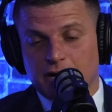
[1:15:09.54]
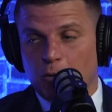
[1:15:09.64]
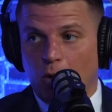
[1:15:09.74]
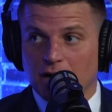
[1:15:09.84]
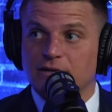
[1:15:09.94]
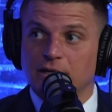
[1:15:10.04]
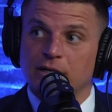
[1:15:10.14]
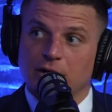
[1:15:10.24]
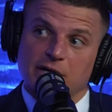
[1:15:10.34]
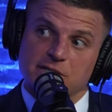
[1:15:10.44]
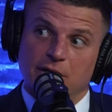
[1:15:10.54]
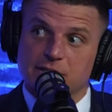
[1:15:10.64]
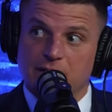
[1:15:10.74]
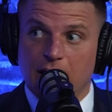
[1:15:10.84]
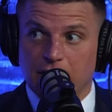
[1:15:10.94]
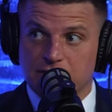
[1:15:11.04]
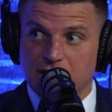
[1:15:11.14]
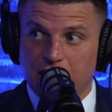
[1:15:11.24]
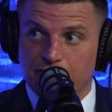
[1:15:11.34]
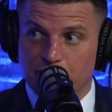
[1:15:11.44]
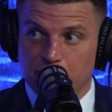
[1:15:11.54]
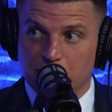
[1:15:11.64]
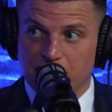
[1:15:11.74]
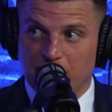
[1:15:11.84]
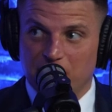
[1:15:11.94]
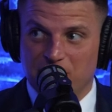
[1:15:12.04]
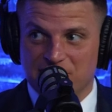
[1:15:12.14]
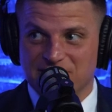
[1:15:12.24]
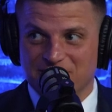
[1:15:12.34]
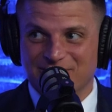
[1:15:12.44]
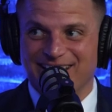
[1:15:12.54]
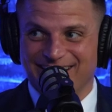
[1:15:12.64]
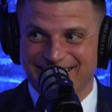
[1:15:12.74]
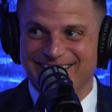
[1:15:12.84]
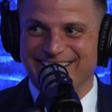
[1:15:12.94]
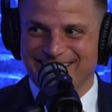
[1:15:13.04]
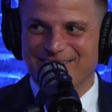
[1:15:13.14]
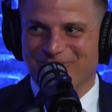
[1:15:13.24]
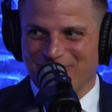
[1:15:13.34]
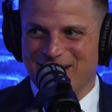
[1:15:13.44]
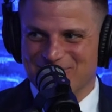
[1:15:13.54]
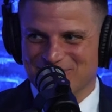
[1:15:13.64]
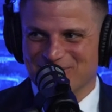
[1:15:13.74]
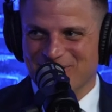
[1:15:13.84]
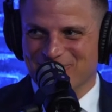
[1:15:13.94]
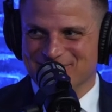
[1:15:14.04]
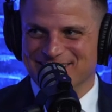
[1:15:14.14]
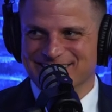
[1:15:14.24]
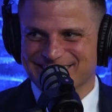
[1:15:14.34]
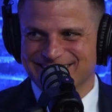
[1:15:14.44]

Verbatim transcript: I walked in here, I saw the sign outside for the redevelopment. I said, okay, we're going to have some good conversations.